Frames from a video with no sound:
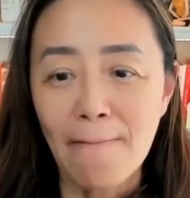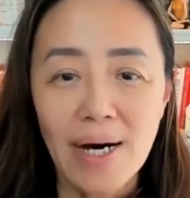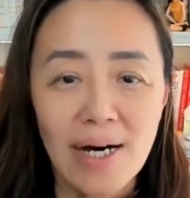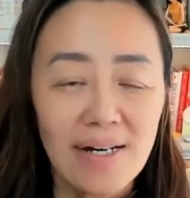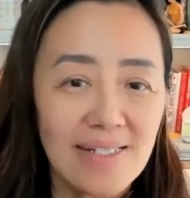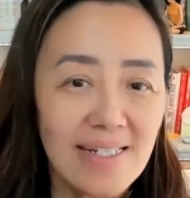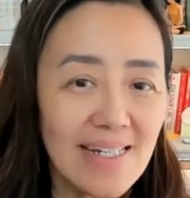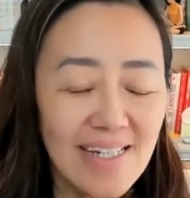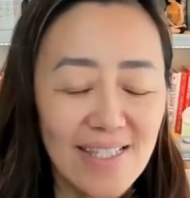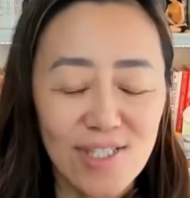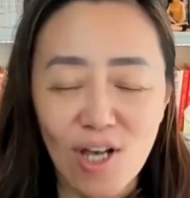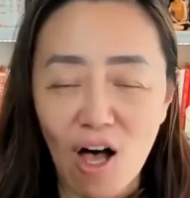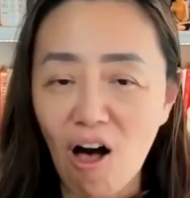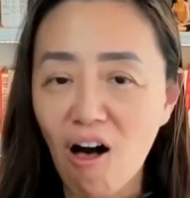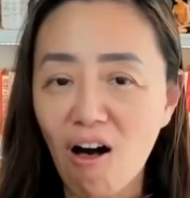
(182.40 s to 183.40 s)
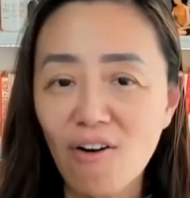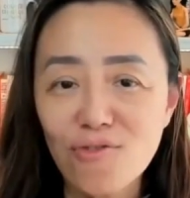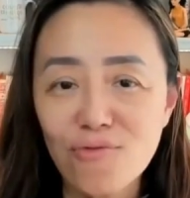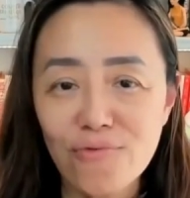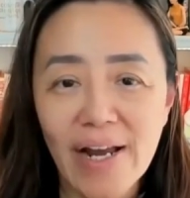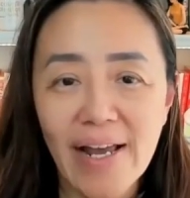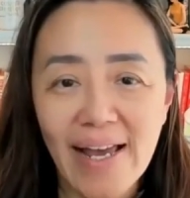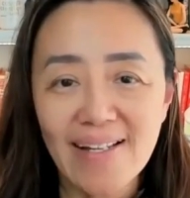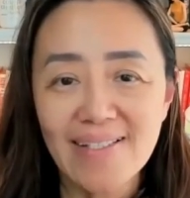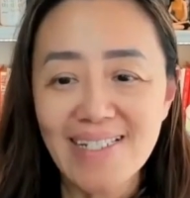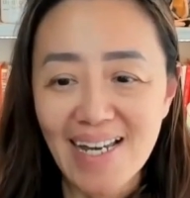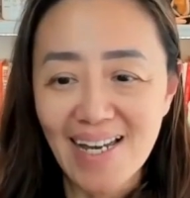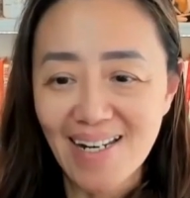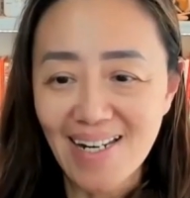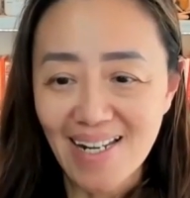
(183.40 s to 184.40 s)
but it's all great and
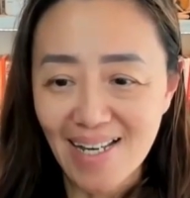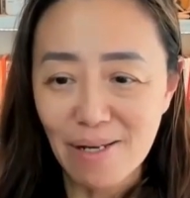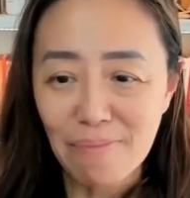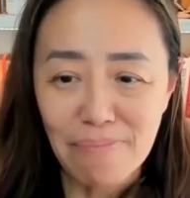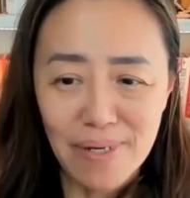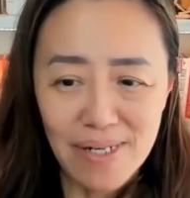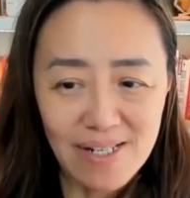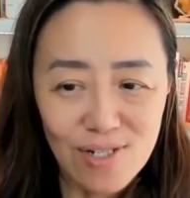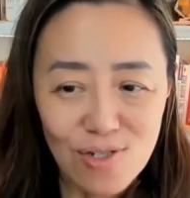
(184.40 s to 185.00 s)
dandy but